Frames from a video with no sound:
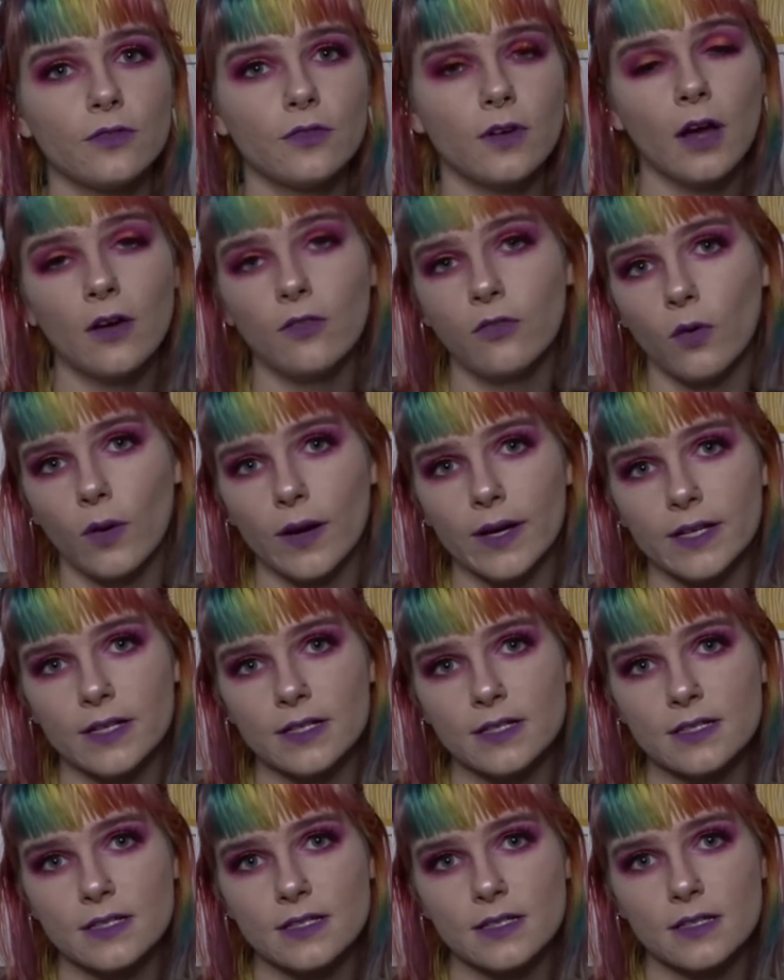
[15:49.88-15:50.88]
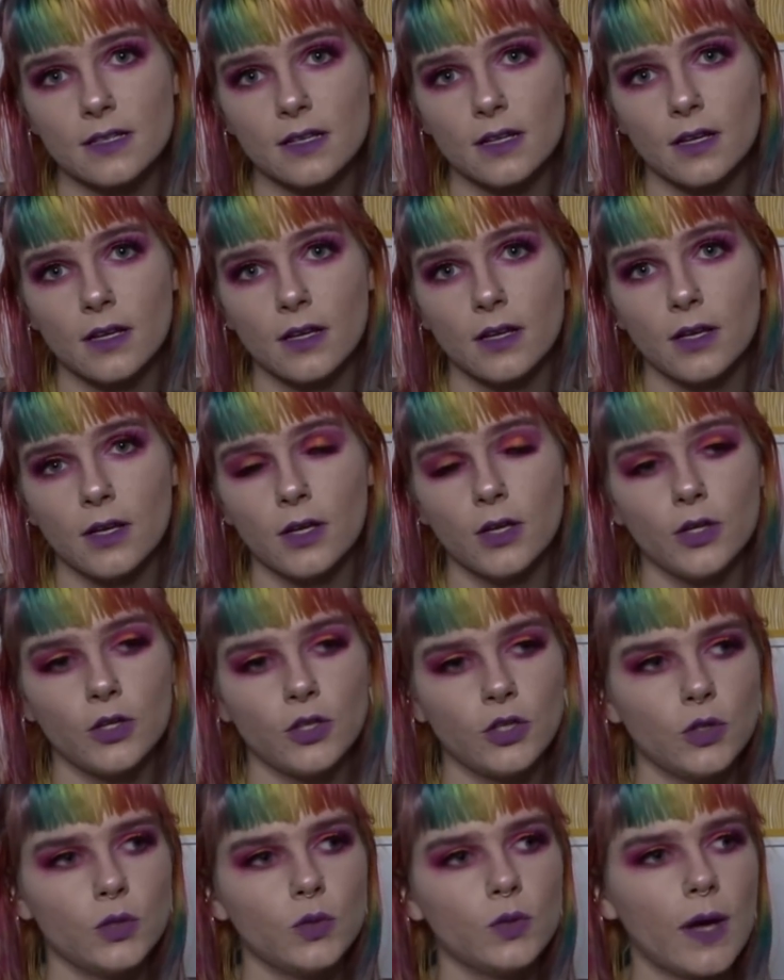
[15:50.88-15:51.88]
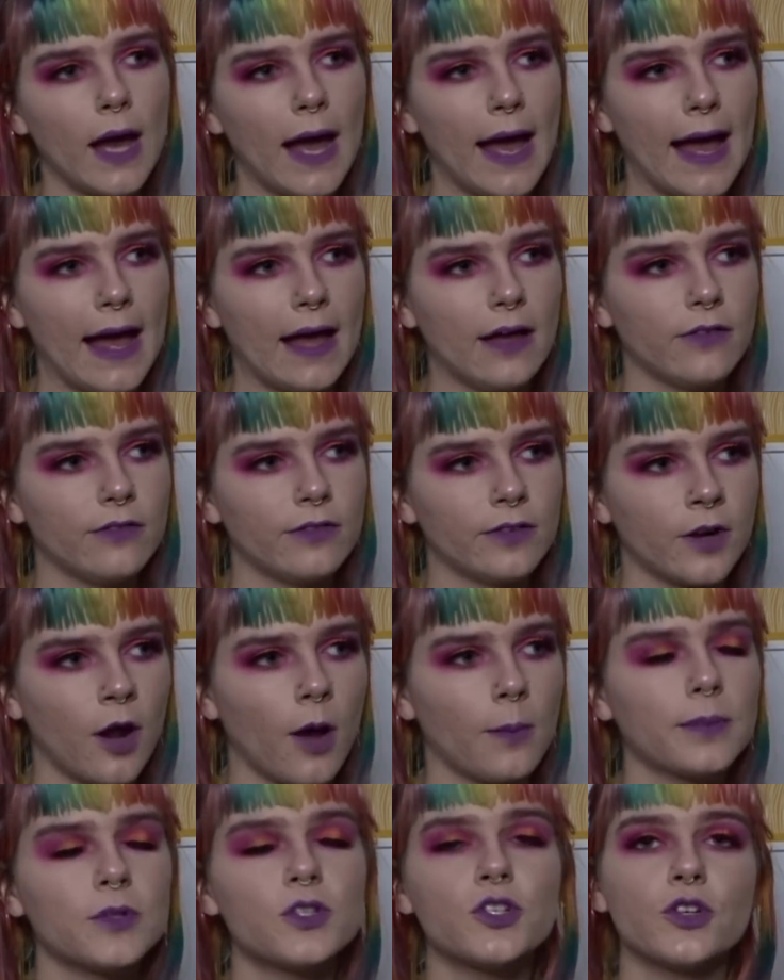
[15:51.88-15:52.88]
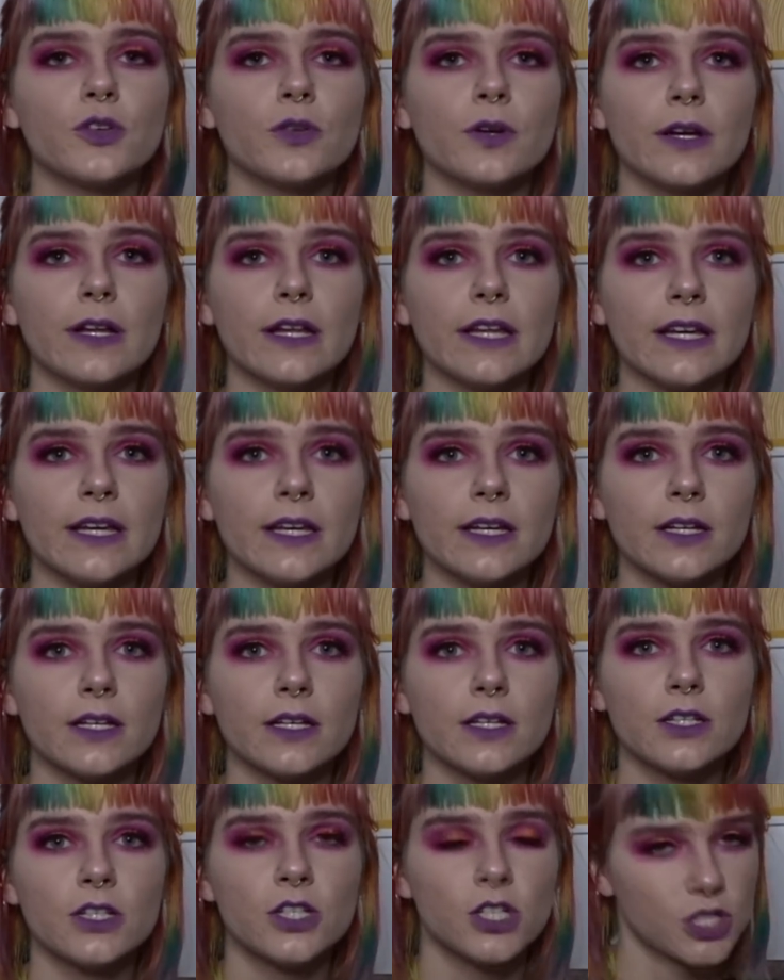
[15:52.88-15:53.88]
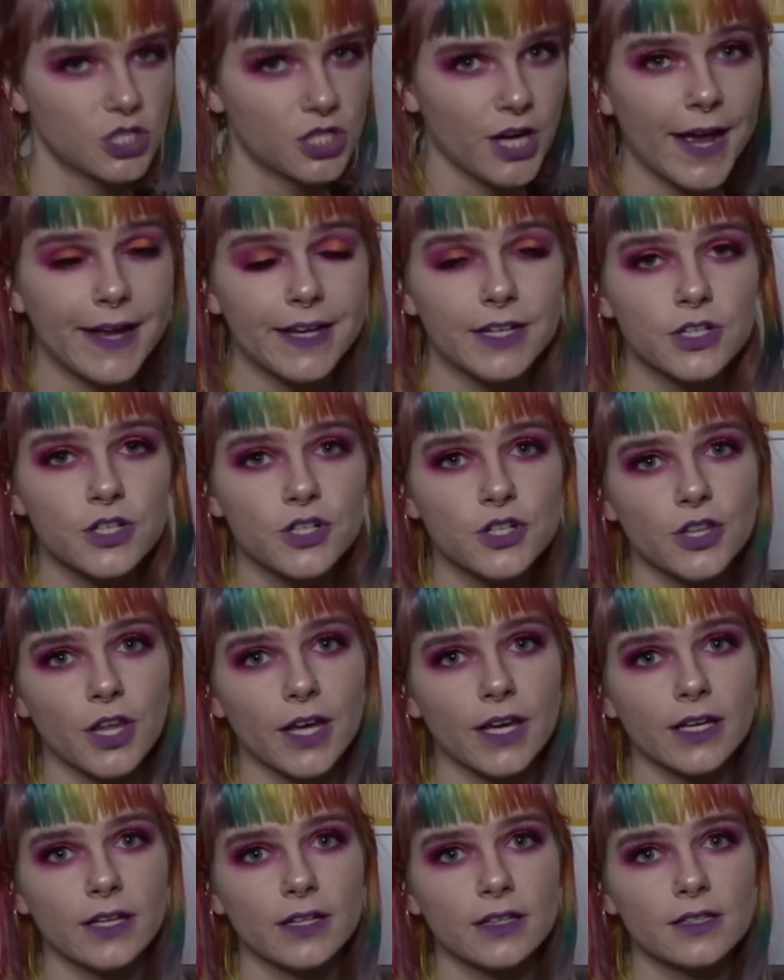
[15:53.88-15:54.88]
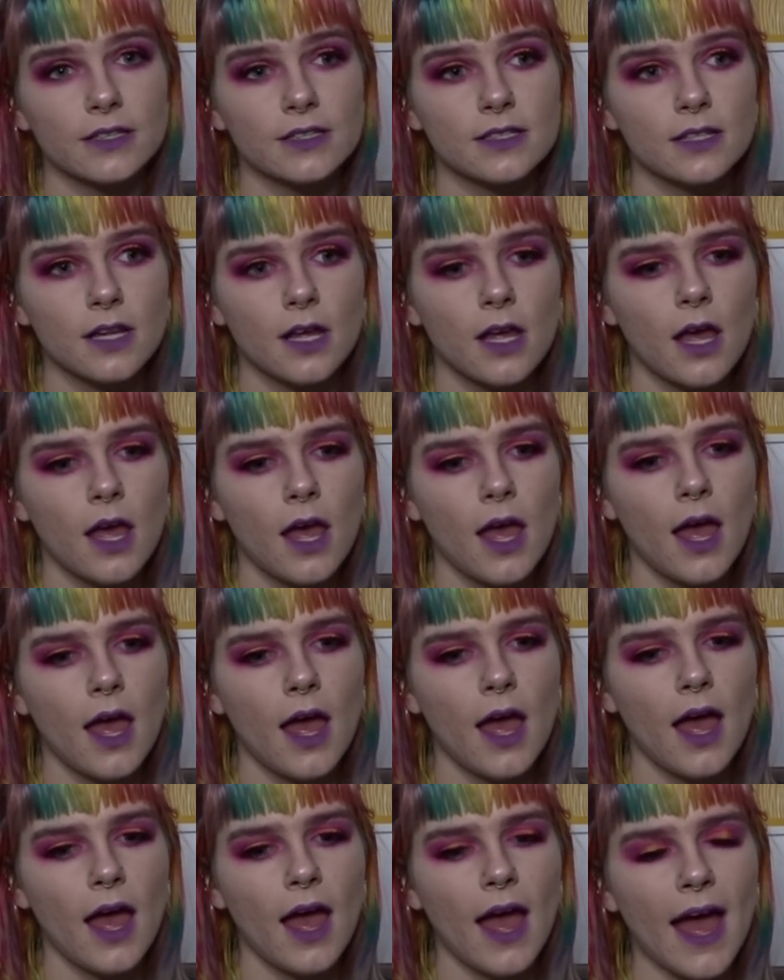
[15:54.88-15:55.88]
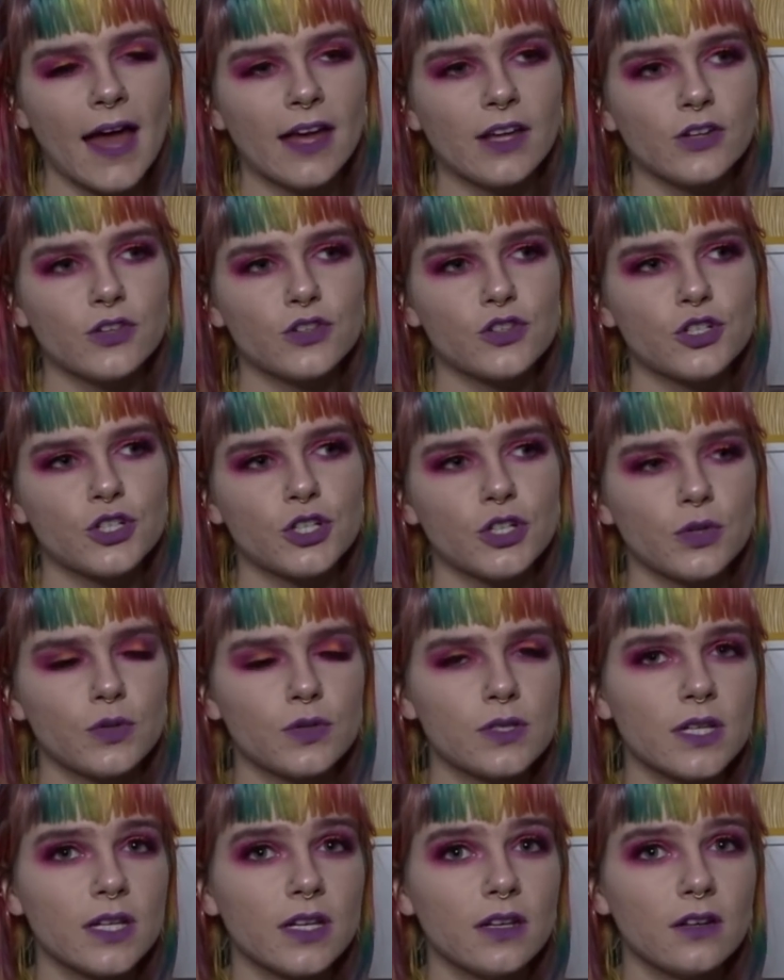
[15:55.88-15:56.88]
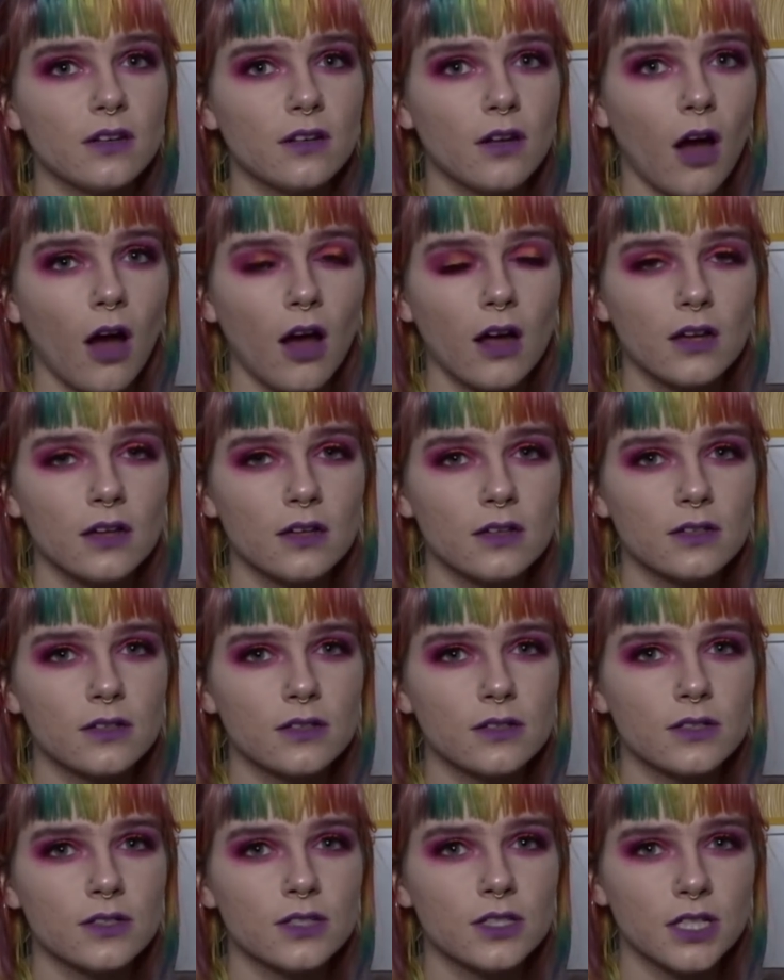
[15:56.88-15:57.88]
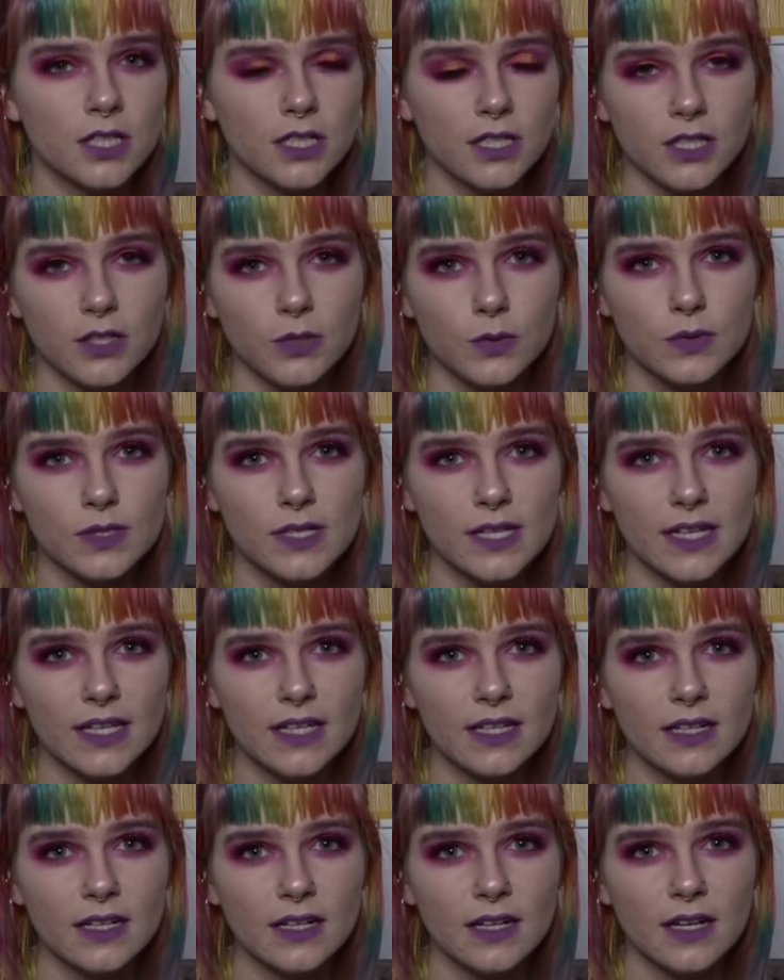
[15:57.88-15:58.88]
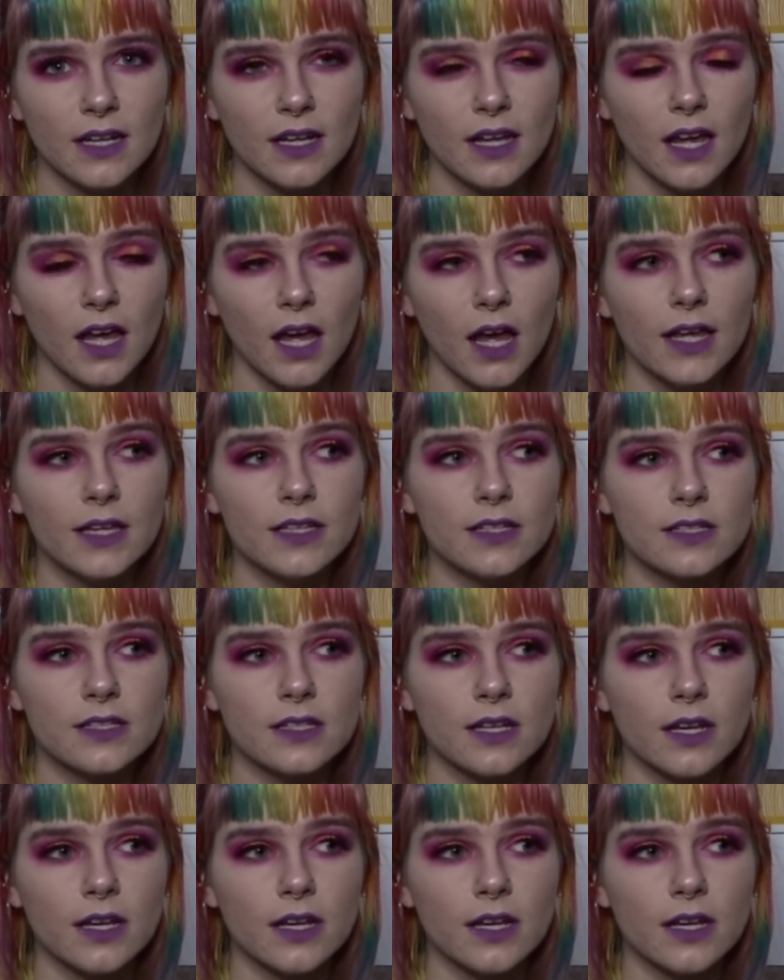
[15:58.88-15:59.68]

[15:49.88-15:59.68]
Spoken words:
a voice. You have an opportunity to change things. And choosing not to use it is